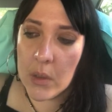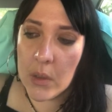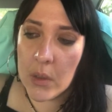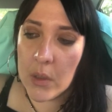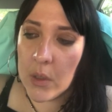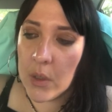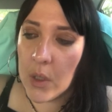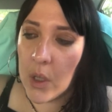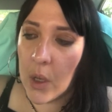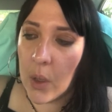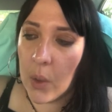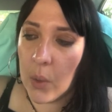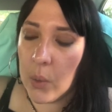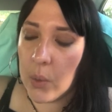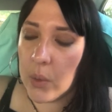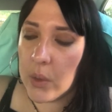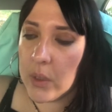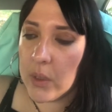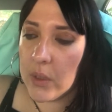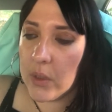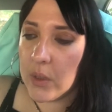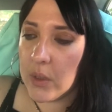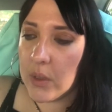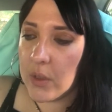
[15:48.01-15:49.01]

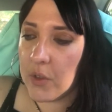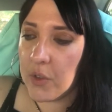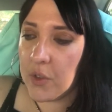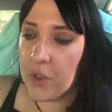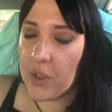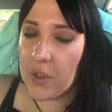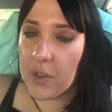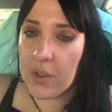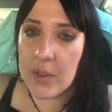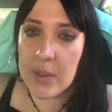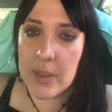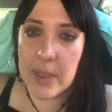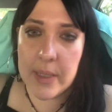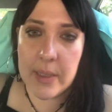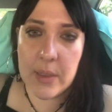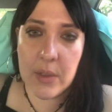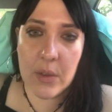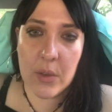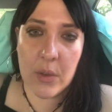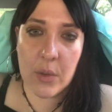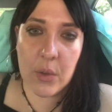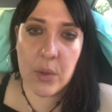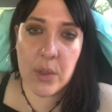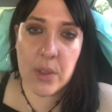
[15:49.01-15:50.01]
it's just like,
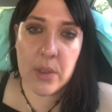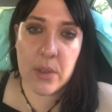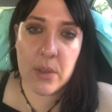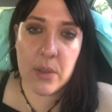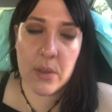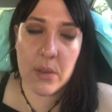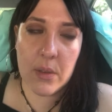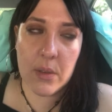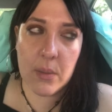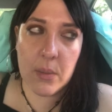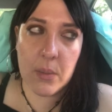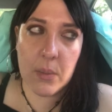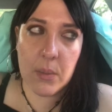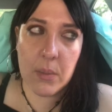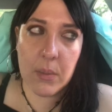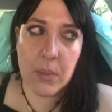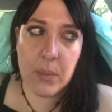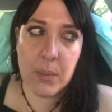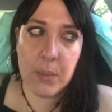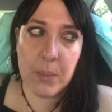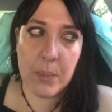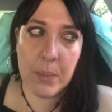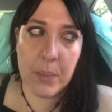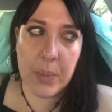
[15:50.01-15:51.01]
to
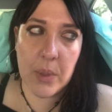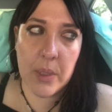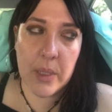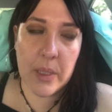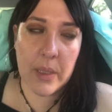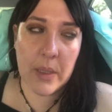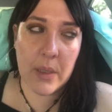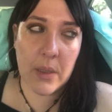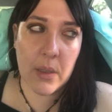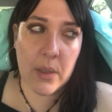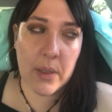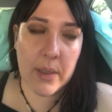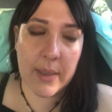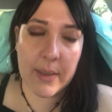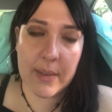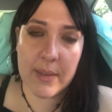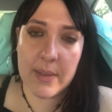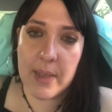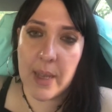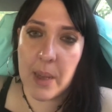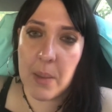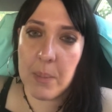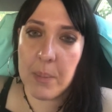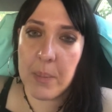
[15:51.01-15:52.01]
bring an
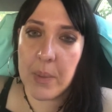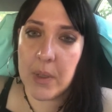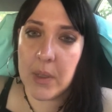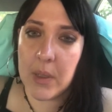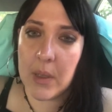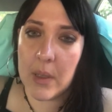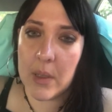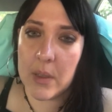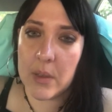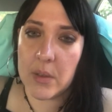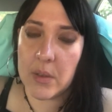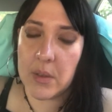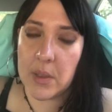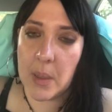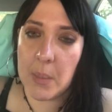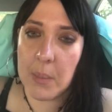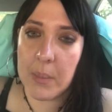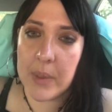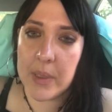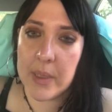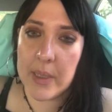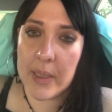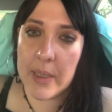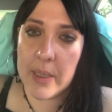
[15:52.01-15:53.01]
example,
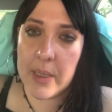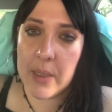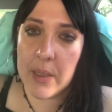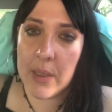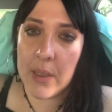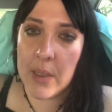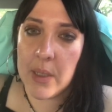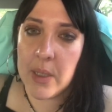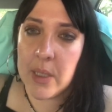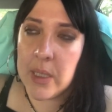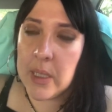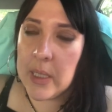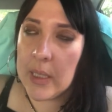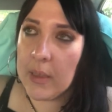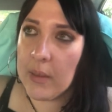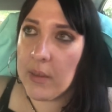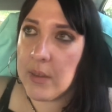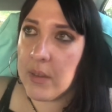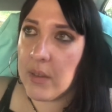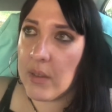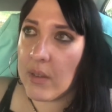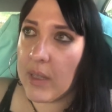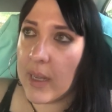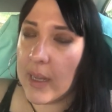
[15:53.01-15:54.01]
somebody
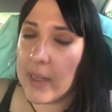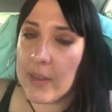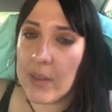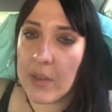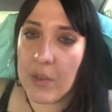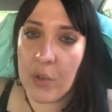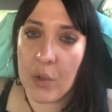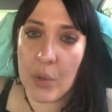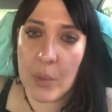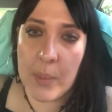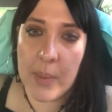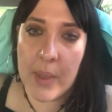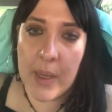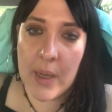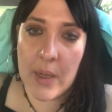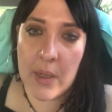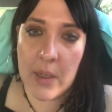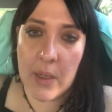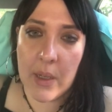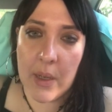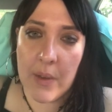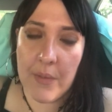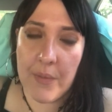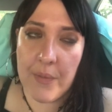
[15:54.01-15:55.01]
decided to
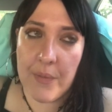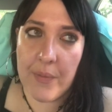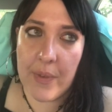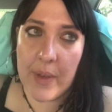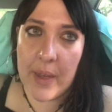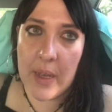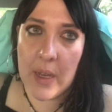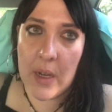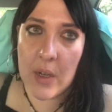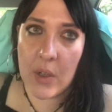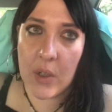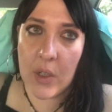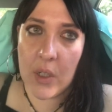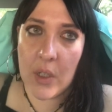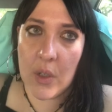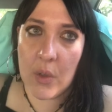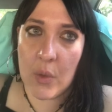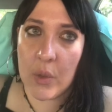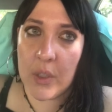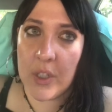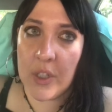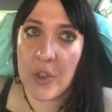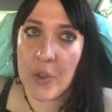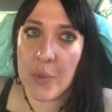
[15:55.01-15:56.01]
marry a very
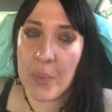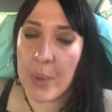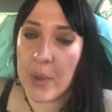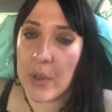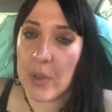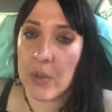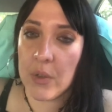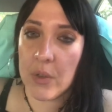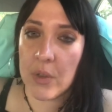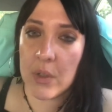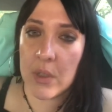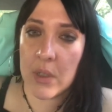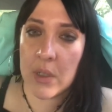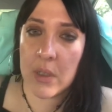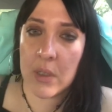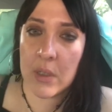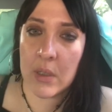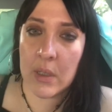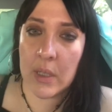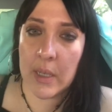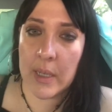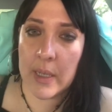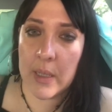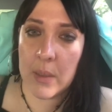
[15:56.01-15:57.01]
rich
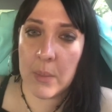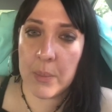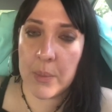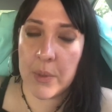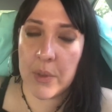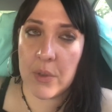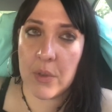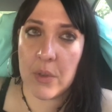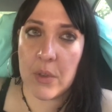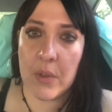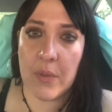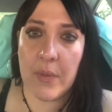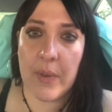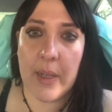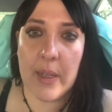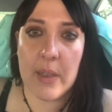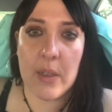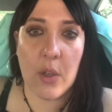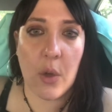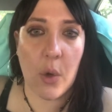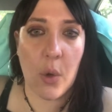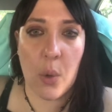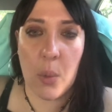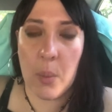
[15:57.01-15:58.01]
person, and person felt,
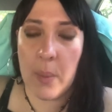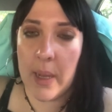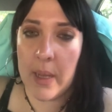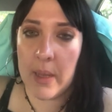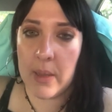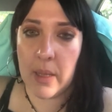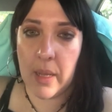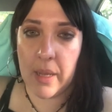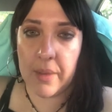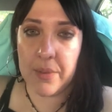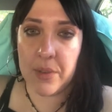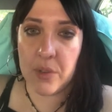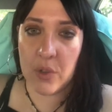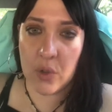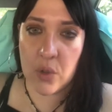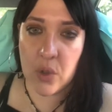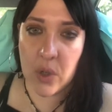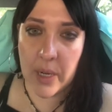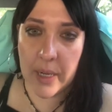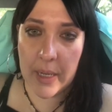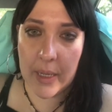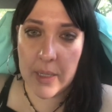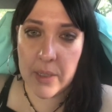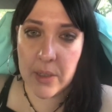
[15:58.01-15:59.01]
oh, my life is
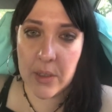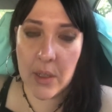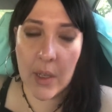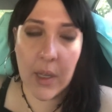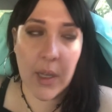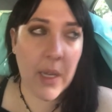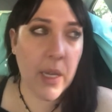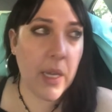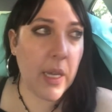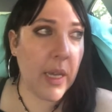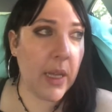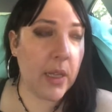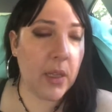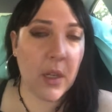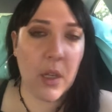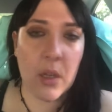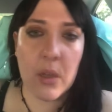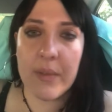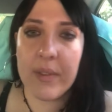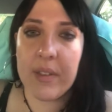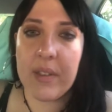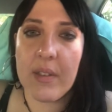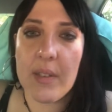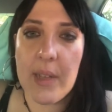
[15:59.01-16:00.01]
great, and all
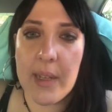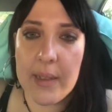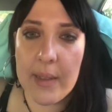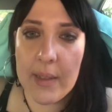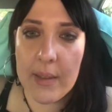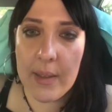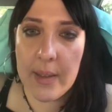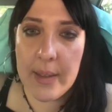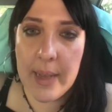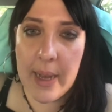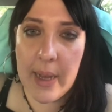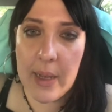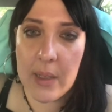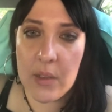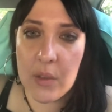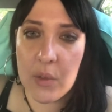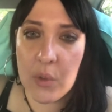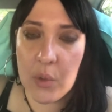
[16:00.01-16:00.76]
of a sudden that